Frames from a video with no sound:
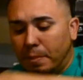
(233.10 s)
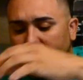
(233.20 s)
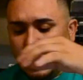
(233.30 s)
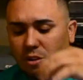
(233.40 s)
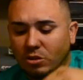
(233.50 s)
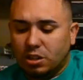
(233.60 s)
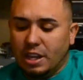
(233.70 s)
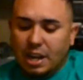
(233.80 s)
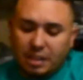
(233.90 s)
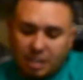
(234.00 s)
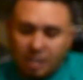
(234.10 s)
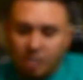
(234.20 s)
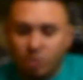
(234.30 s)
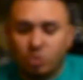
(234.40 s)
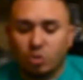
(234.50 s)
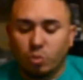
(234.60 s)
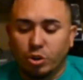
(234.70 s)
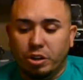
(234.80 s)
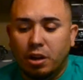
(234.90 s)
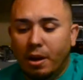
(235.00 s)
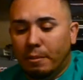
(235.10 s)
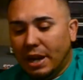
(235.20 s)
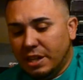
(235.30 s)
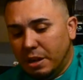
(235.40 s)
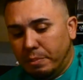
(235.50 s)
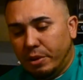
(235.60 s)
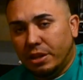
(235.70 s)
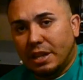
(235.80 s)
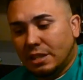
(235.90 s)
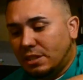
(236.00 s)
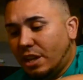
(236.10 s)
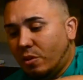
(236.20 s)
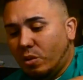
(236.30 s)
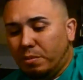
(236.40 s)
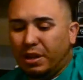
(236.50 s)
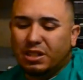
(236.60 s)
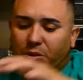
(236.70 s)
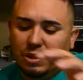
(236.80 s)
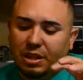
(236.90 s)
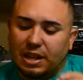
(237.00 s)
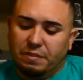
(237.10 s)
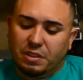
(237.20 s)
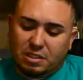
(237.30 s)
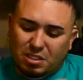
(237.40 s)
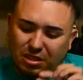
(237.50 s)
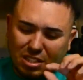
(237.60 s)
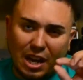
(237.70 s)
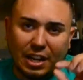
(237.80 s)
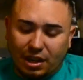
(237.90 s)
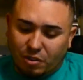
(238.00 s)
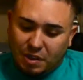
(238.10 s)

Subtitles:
panels, and I did use the wood, but I didn't put in that center one because it would have left a tiny little